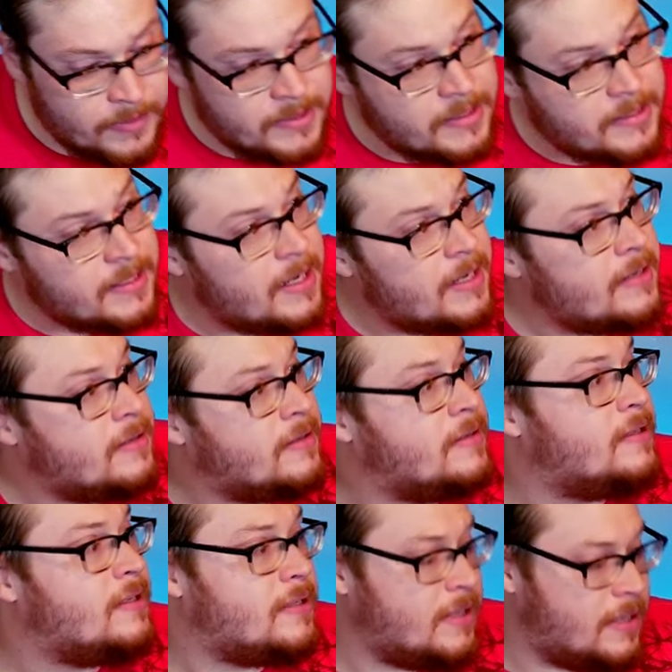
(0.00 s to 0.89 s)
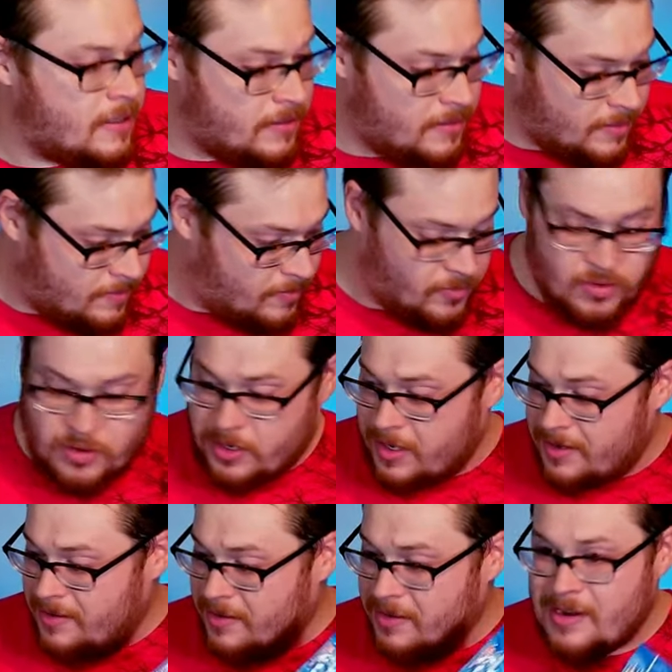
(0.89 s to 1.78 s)
this it? Is this it? I'm
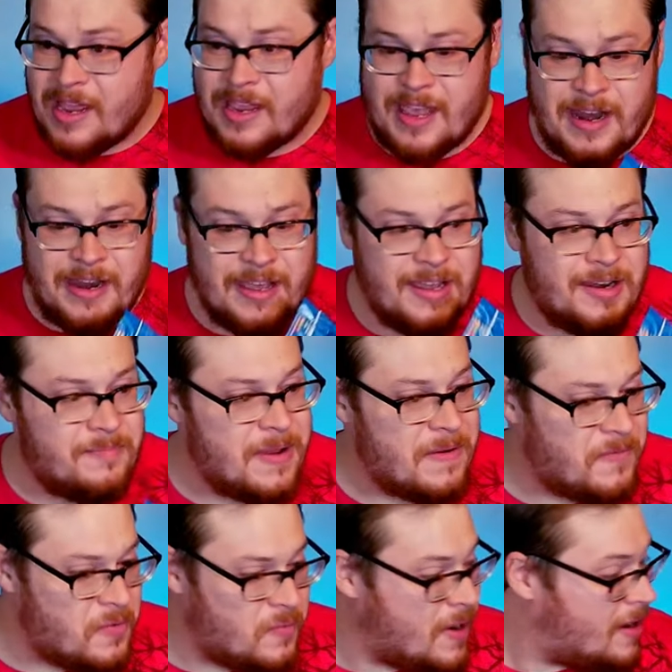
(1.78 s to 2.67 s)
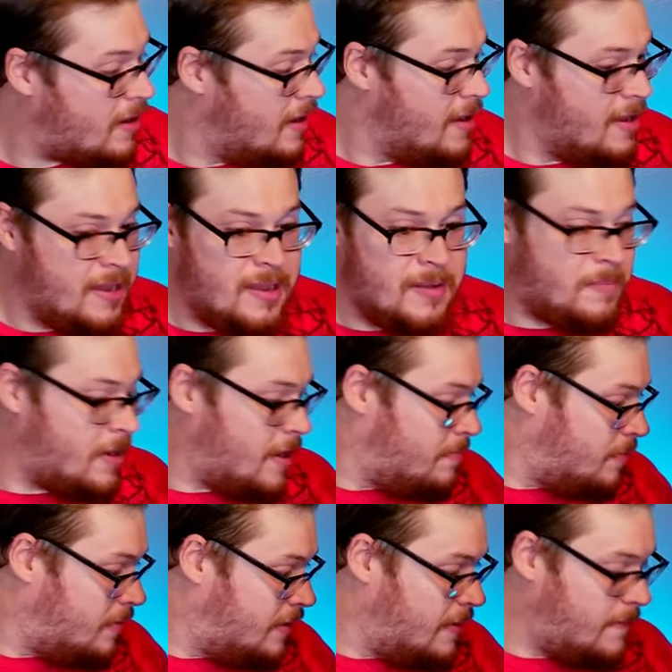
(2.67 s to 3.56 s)
looking. I kind of hit him everywhere, but
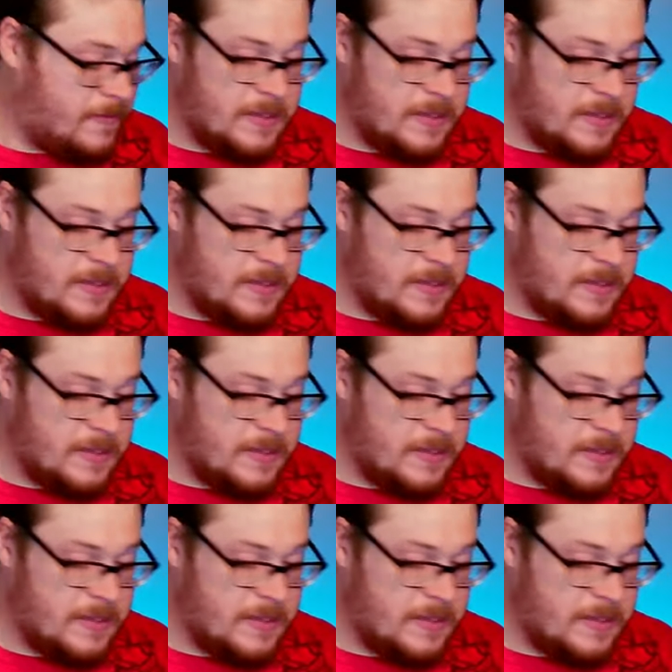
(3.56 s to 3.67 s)
I believe